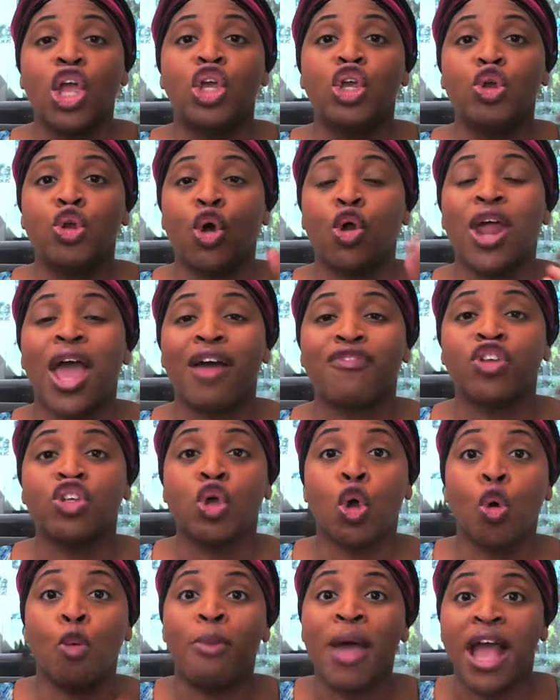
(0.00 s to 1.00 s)
you don't have to
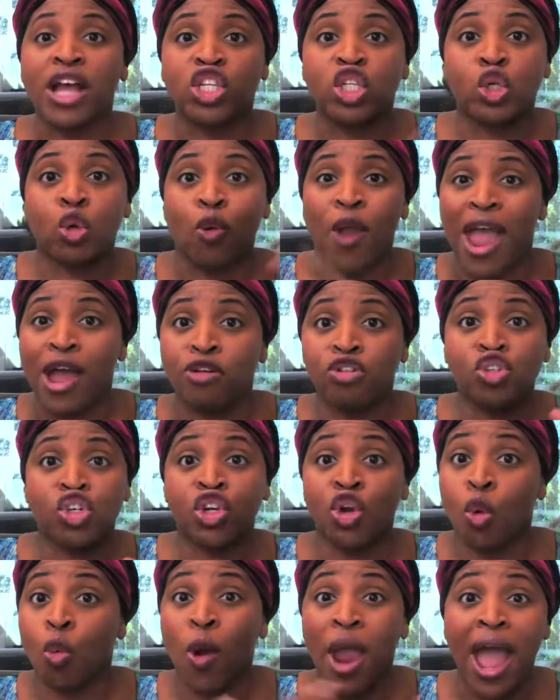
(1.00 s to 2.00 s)
go back
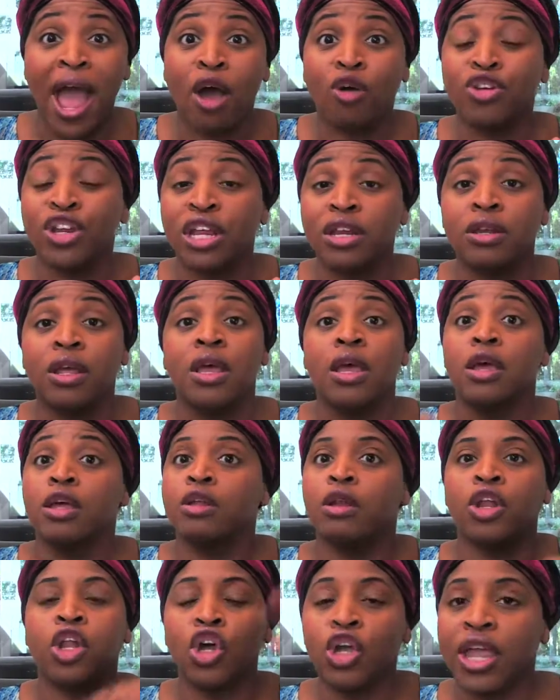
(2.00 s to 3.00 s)
scrounging around and
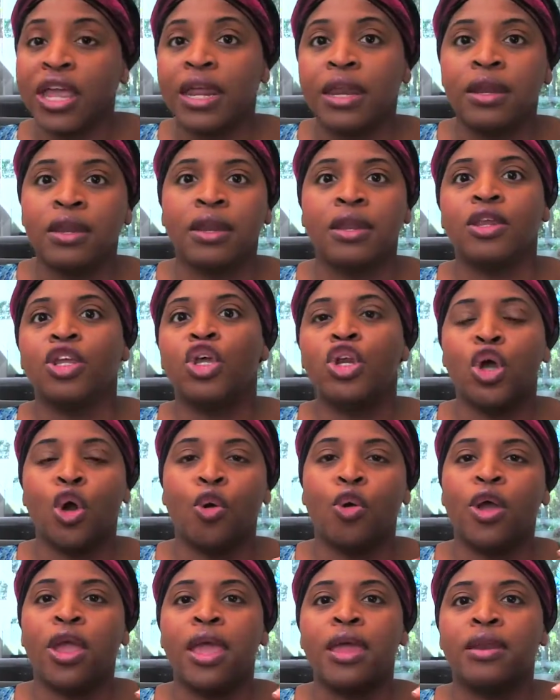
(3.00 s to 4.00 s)
looking,
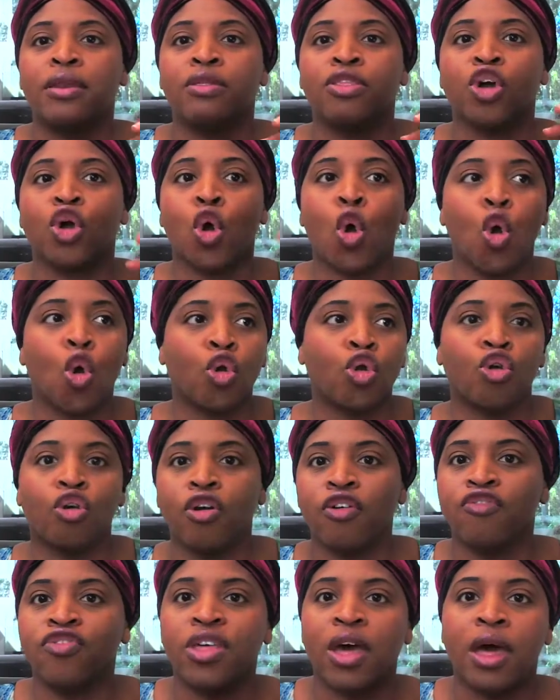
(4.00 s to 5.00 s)
in the corner
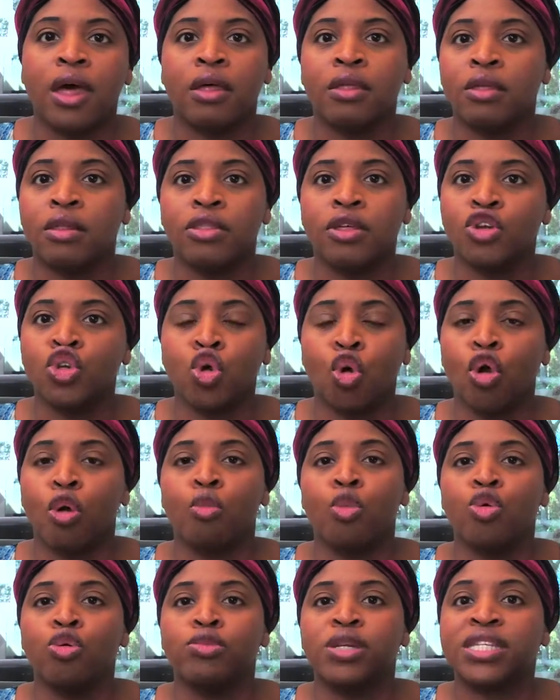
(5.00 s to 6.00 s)
of the
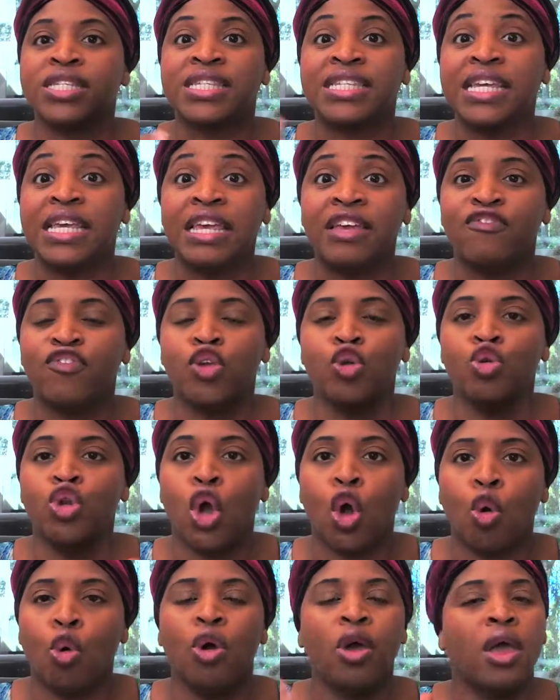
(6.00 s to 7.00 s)
dorm room to see if
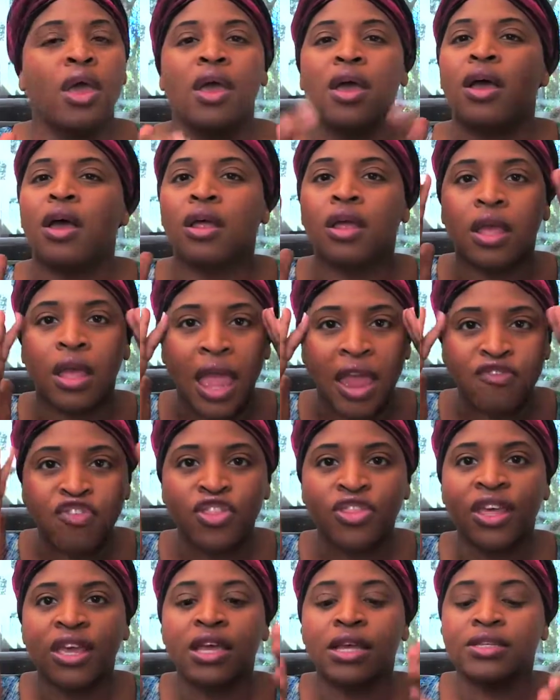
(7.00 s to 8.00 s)

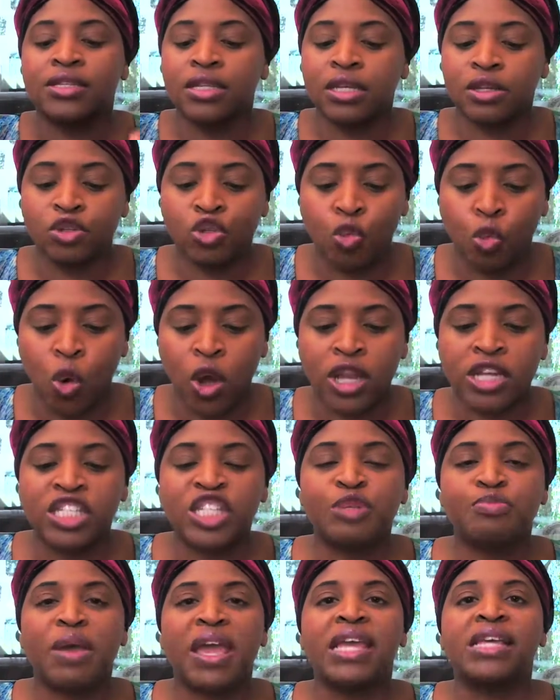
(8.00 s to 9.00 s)
everything is in one
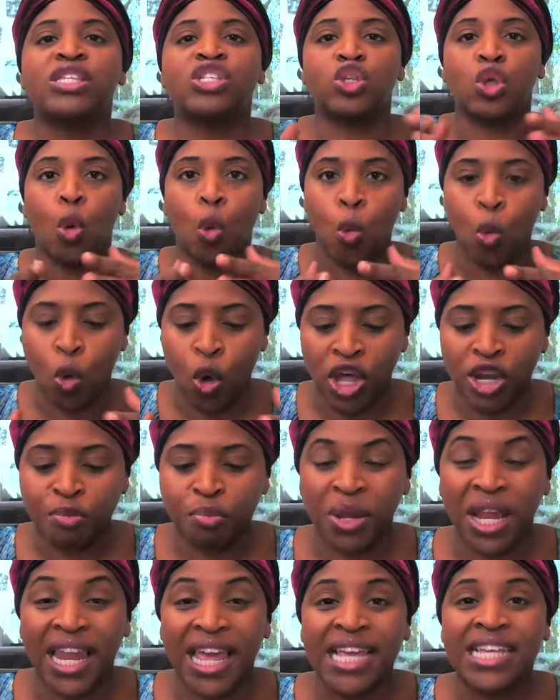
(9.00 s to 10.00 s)
space, one
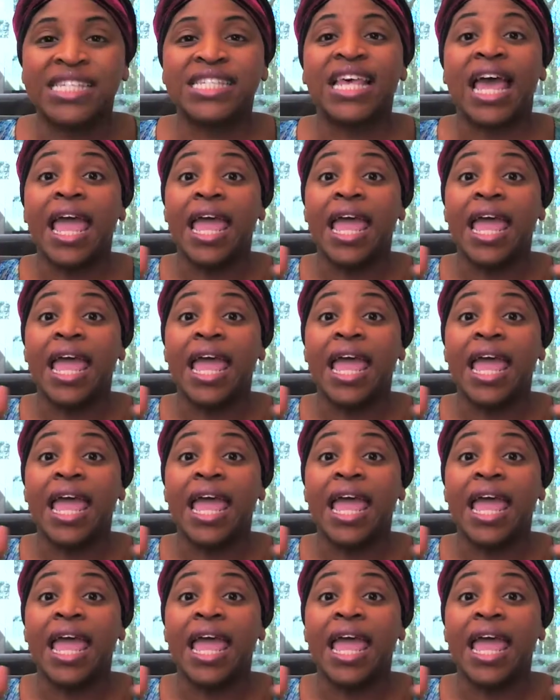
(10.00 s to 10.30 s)
place,